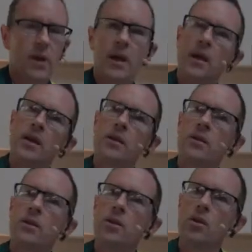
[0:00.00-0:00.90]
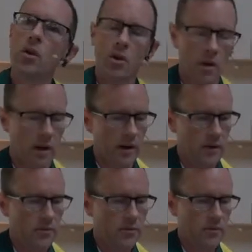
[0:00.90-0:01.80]
in your
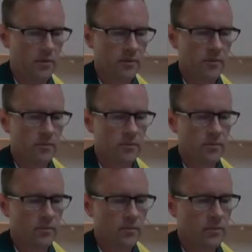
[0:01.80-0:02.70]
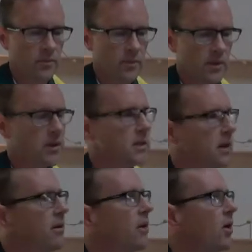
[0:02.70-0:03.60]
life, is
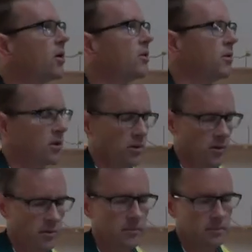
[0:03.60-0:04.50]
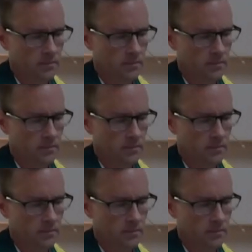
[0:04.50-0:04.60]
there a knock at the door?